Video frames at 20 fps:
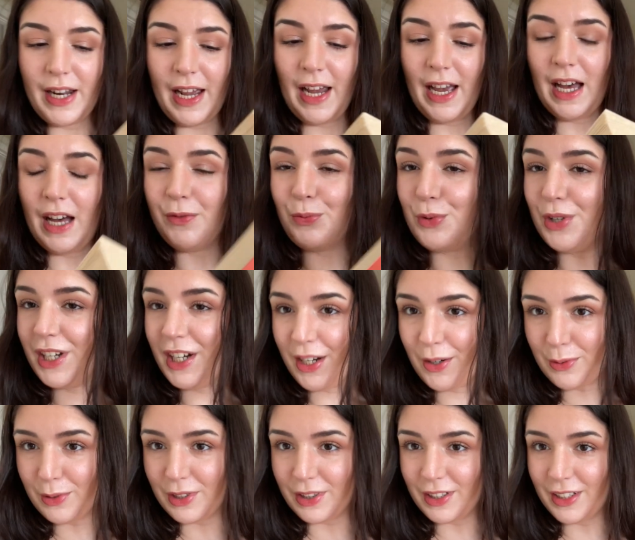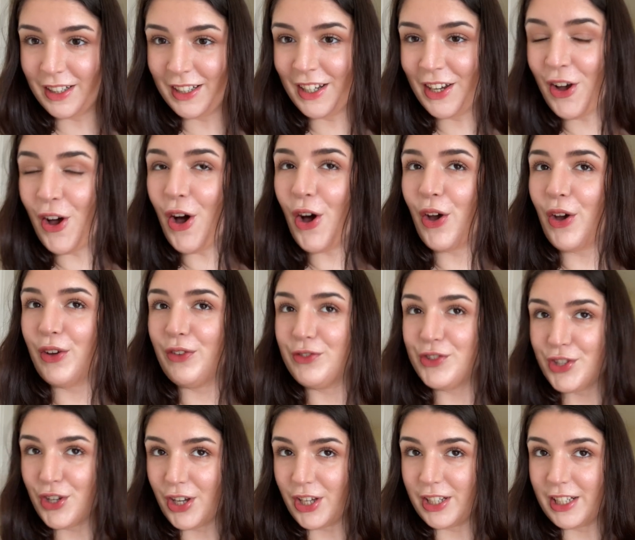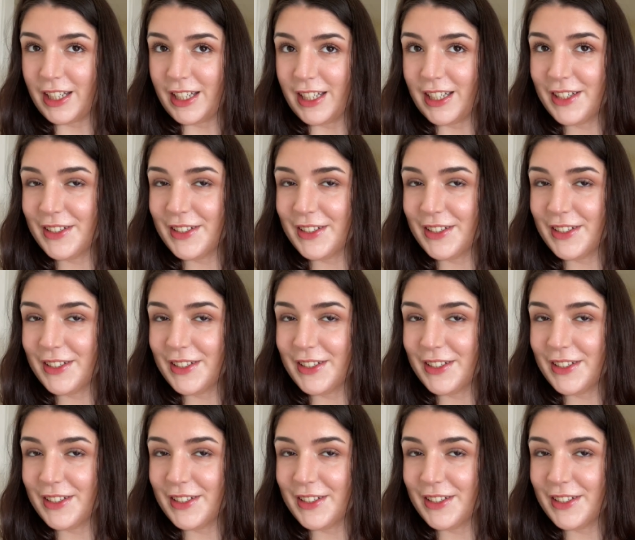I have 1 hour of journey.